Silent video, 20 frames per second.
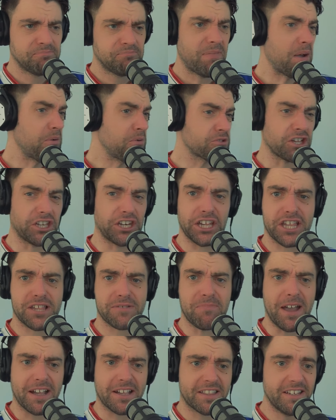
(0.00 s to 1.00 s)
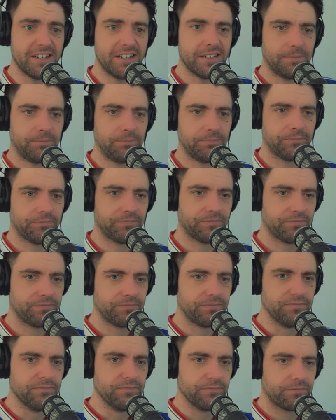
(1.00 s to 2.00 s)
Was unexpected.
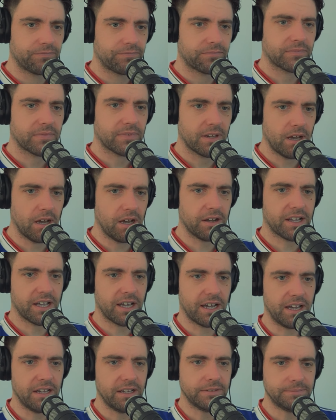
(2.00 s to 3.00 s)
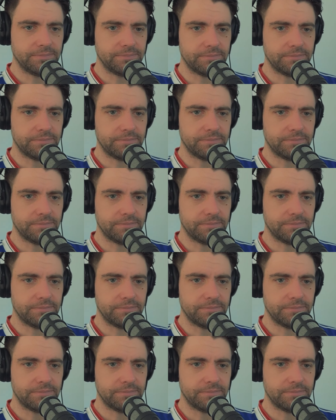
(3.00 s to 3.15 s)
Okay.